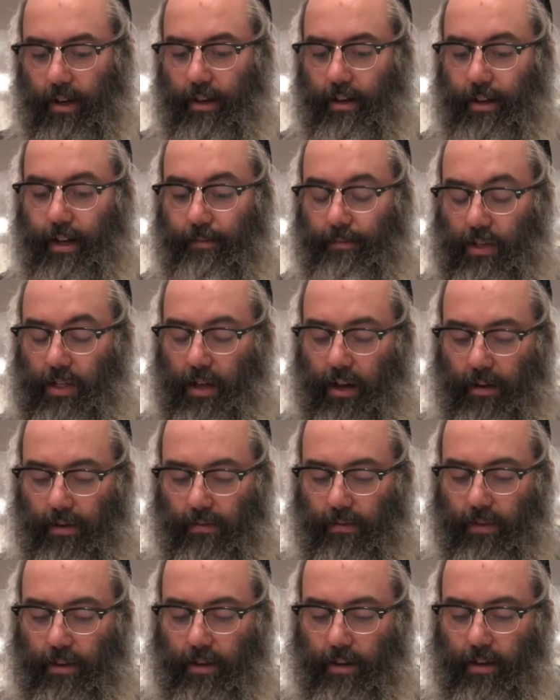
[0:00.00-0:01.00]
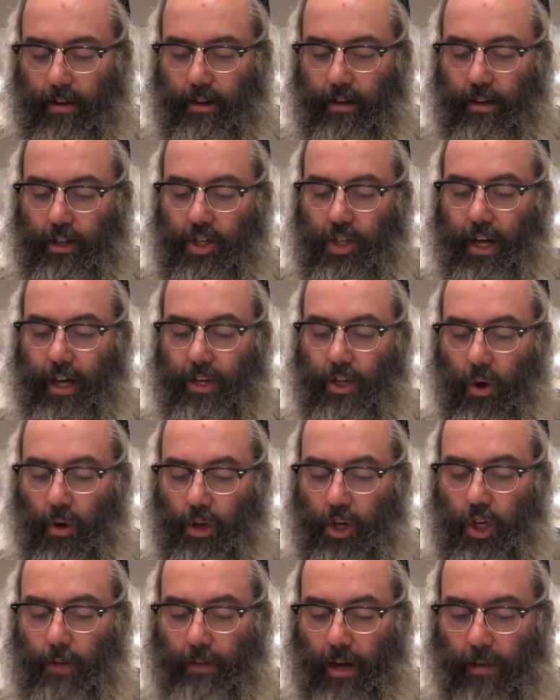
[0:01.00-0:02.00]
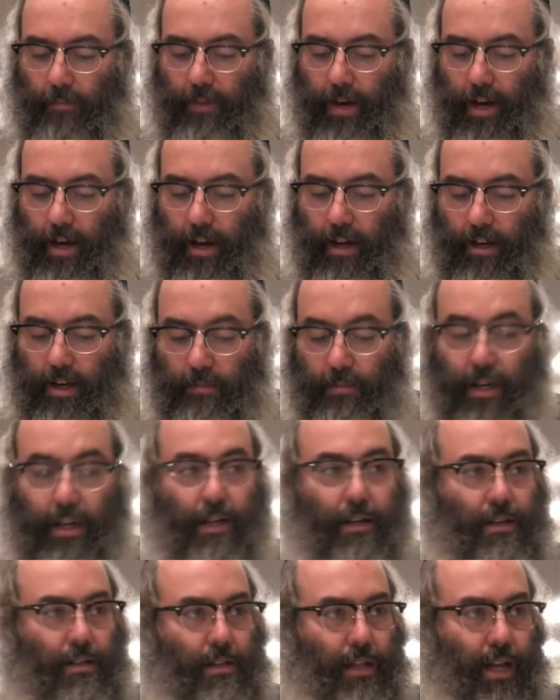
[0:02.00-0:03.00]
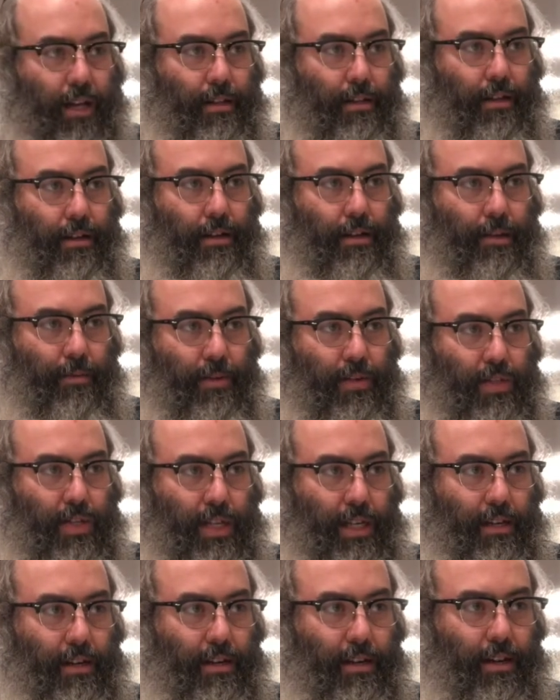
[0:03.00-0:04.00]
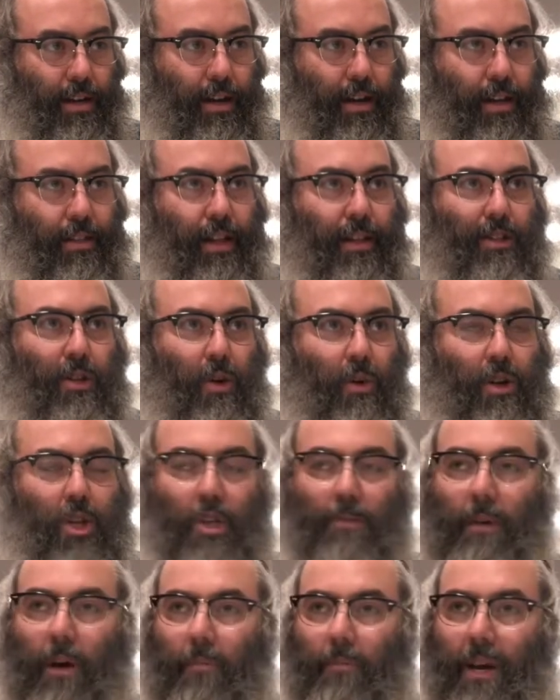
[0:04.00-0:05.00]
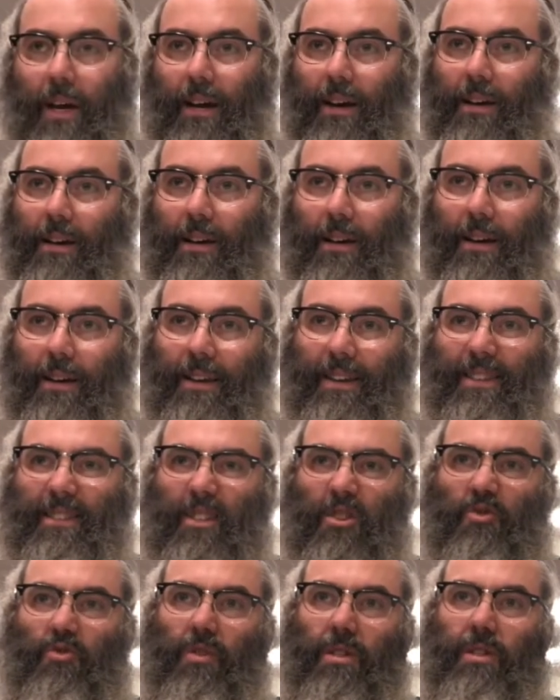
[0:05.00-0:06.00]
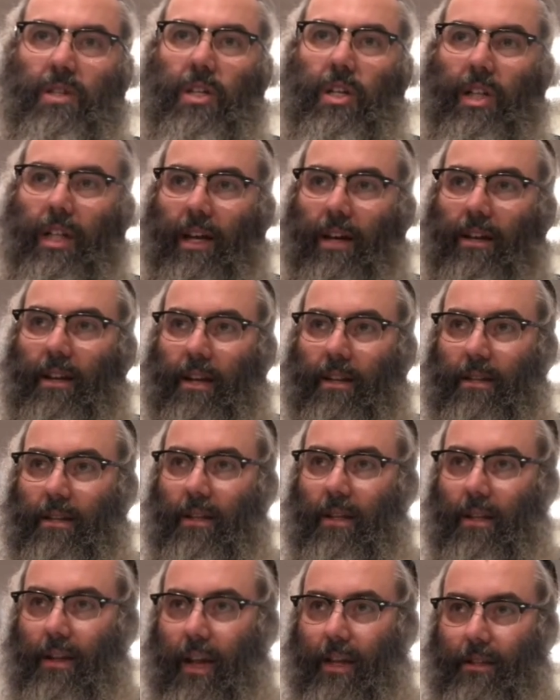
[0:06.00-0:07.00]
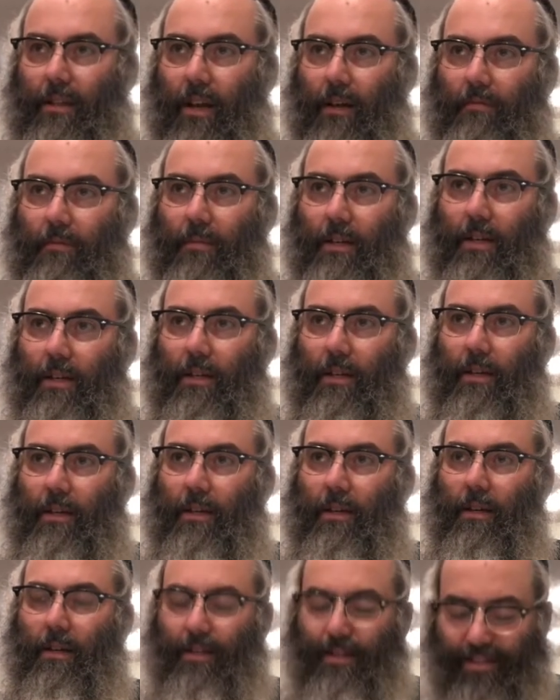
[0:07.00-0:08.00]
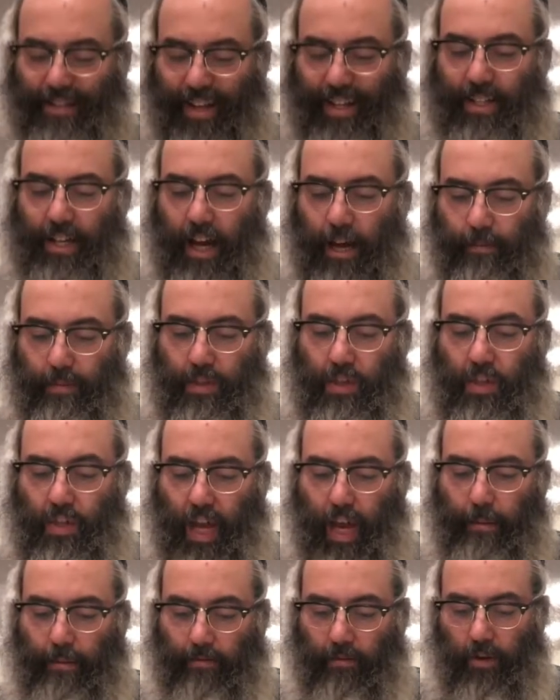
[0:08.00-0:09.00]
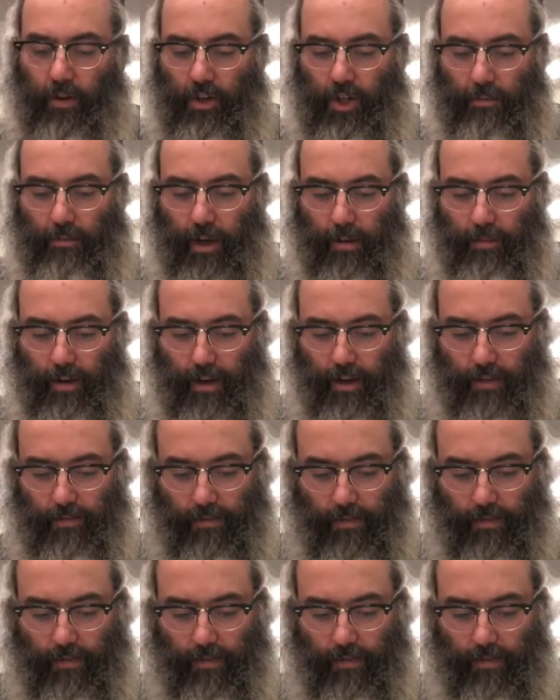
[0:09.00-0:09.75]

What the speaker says: Nimtza shah Torah shebal peh hi bechinas laila. We see that Torah shebal peh is intrinsically connected to the nighttime. Nighttime is the time of Torah Shebal Peh.